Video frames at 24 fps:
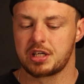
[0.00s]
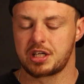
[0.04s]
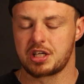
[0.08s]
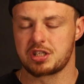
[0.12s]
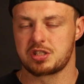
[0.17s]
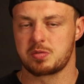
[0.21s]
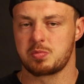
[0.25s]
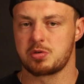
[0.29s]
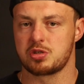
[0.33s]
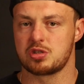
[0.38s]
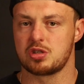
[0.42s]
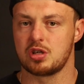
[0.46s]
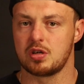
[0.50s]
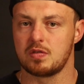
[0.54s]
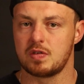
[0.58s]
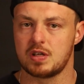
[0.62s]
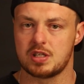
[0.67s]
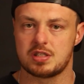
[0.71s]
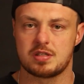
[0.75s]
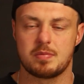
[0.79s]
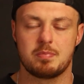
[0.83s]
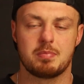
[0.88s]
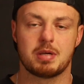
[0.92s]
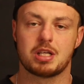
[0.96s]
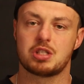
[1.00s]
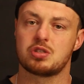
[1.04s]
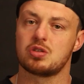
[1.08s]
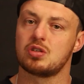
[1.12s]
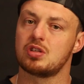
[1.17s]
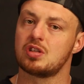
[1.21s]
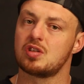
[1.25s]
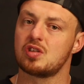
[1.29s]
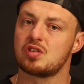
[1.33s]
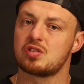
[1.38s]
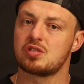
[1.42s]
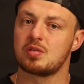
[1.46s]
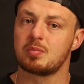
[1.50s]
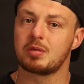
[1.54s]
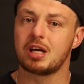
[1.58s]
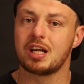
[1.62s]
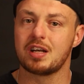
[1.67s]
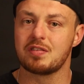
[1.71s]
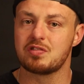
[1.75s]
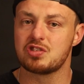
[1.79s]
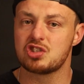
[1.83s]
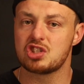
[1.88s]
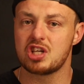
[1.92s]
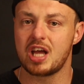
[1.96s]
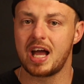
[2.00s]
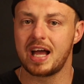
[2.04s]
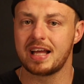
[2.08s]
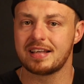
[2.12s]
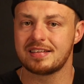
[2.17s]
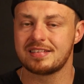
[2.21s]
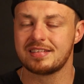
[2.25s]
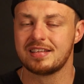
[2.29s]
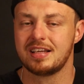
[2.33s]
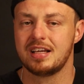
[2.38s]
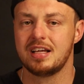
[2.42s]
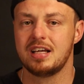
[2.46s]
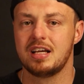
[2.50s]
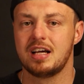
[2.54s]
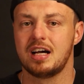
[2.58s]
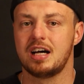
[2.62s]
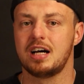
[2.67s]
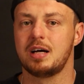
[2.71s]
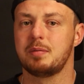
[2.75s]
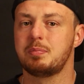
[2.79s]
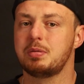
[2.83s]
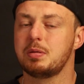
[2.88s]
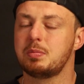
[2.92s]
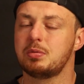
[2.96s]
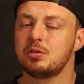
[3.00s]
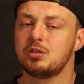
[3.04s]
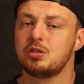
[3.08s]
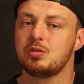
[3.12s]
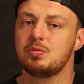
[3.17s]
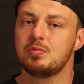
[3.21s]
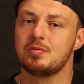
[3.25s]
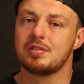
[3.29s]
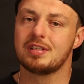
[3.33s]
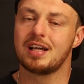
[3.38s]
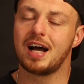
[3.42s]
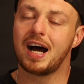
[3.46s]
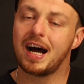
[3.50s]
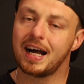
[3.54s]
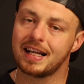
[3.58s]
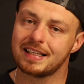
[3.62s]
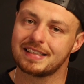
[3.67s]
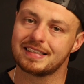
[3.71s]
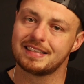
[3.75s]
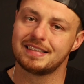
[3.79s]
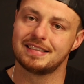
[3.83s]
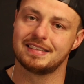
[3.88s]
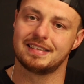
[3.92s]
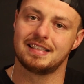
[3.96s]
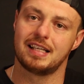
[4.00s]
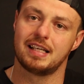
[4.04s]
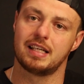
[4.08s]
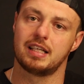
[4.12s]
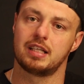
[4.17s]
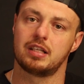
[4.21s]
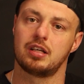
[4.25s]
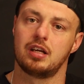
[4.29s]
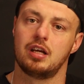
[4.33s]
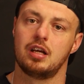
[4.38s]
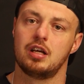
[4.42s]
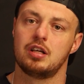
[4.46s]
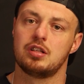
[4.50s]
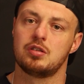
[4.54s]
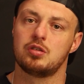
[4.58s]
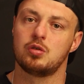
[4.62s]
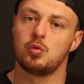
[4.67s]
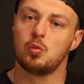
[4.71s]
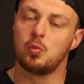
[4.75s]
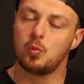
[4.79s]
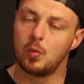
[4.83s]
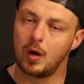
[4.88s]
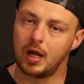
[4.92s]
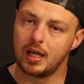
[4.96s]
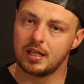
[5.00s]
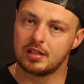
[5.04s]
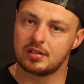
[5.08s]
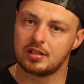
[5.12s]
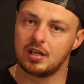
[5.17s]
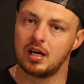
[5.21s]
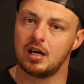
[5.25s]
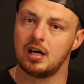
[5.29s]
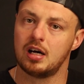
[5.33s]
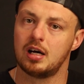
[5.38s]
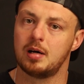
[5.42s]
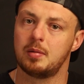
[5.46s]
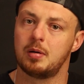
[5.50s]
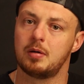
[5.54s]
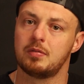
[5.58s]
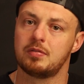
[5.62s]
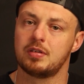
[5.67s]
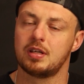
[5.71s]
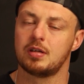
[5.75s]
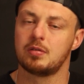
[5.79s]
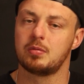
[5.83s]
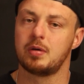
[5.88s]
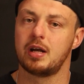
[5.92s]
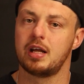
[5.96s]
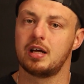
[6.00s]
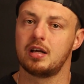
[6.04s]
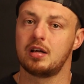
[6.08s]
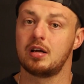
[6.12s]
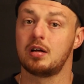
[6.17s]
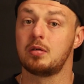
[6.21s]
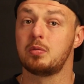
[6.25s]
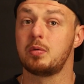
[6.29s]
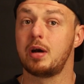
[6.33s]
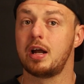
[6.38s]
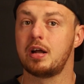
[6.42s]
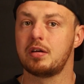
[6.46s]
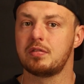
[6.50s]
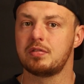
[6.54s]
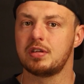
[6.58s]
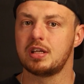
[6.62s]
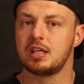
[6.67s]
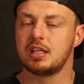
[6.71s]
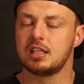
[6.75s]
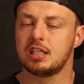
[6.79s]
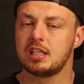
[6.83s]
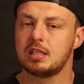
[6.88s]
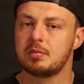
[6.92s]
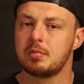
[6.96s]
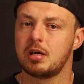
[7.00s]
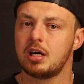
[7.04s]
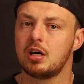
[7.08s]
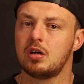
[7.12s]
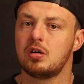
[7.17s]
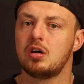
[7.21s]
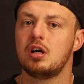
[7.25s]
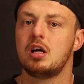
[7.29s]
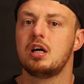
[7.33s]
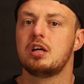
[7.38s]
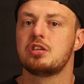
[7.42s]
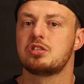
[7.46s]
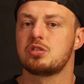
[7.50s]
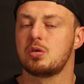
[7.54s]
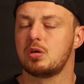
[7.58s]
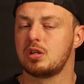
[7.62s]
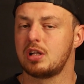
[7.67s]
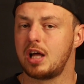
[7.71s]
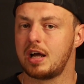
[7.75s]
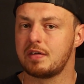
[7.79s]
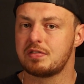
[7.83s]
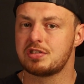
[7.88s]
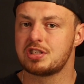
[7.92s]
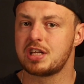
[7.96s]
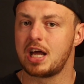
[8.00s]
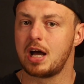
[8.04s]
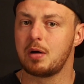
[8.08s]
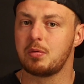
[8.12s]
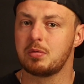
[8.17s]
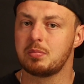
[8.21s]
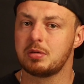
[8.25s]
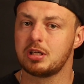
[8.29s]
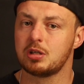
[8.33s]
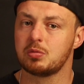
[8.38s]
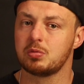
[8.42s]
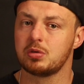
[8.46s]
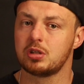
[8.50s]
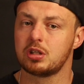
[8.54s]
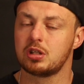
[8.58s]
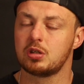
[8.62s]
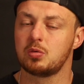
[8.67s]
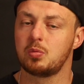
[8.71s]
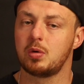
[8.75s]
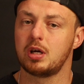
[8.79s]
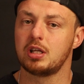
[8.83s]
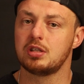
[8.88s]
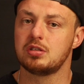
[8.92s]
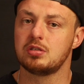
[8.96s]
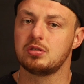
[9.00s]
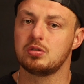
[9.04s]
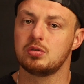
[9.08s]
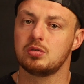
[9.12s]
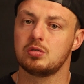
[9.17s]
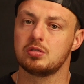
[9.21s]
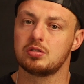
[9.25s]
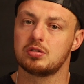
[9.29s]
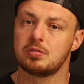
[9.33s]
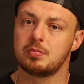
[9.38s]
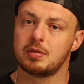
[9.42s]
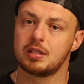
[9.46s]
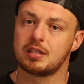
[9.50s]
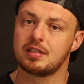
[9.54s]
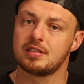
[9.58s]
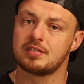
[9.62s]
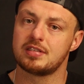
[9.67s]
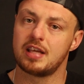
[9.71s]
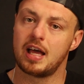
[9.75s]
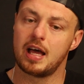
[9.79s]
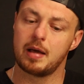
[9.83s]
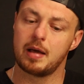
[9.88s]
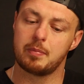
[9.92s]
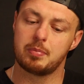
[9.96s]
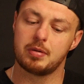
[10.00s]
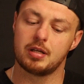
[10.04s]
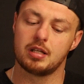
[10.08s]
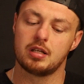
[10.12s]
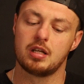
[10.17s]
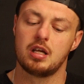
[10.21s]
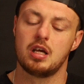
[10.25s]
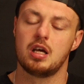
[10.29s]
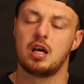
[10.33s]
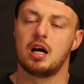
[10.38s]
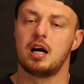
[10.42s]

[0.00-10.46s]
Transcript: The customer service, make sure that there's some kind of chat. Uh, people do not like to wait uh, via around, around via email. So a live chat would be a really good way to, to make this happen.